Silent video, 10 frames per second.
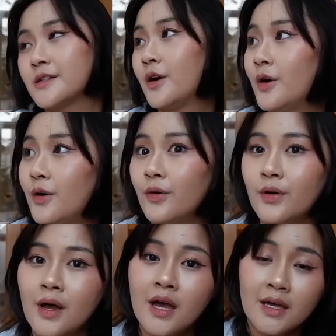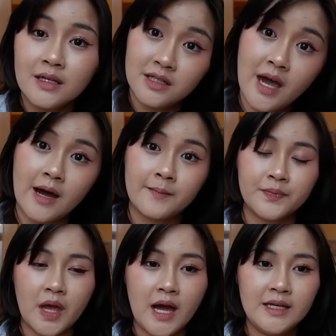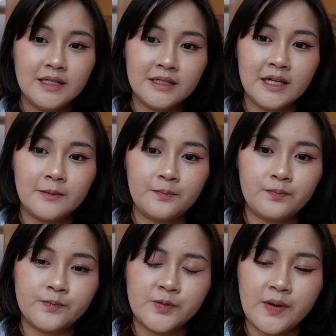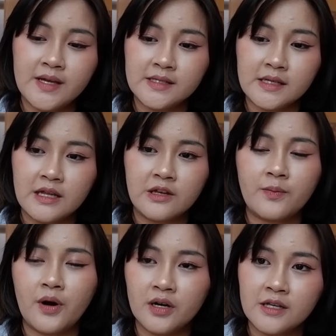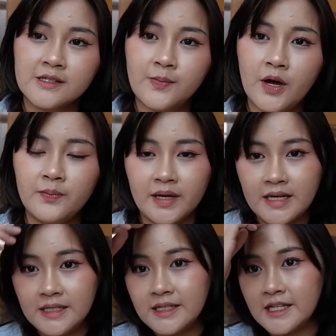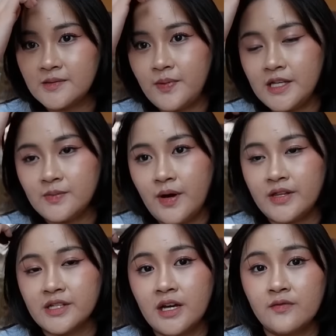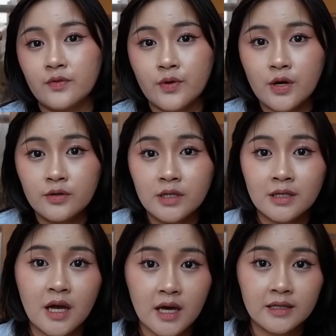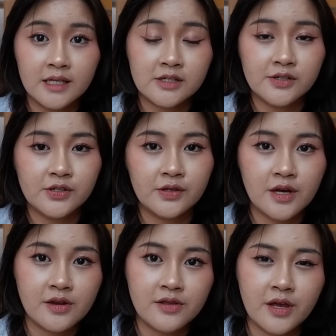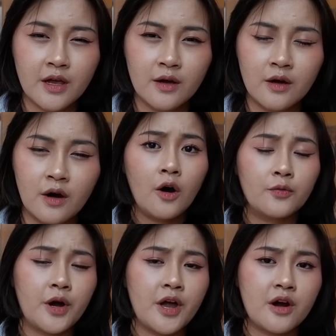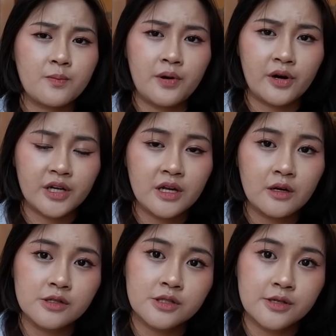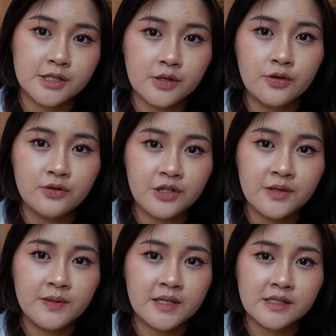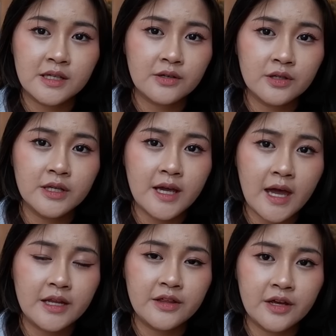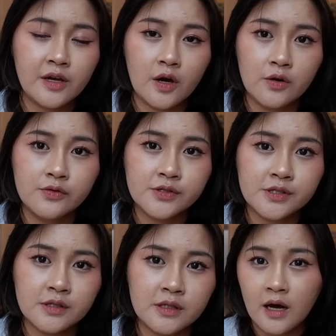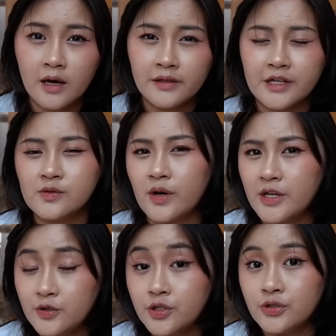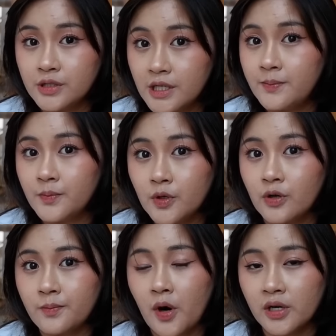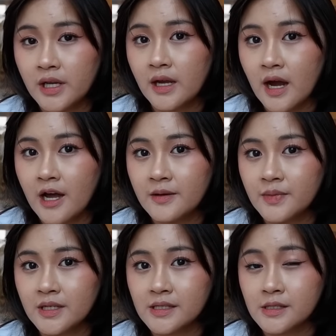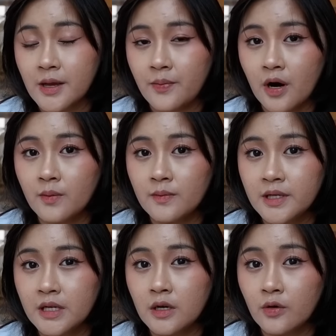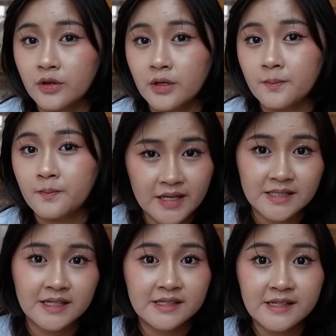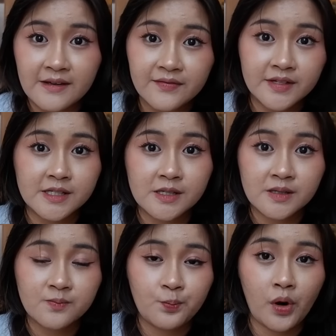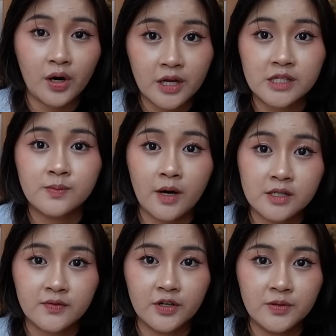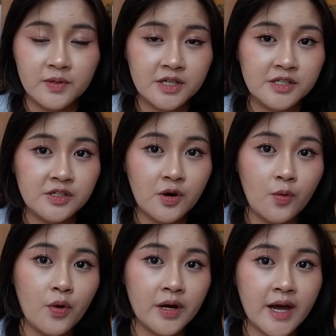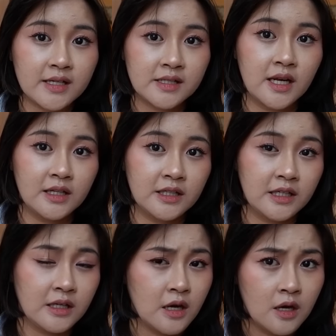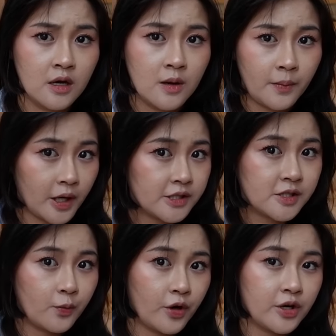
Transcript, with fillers: So, yeah, I didn't get space in their parking spot, but I did get space by the side of the road. And that's also another thing on why our parking culture is so unique because literally anything goes. And that's why you should tip your parking guy because they probably know the best and safest parking spots for you because you don't want to accidentally park somewhere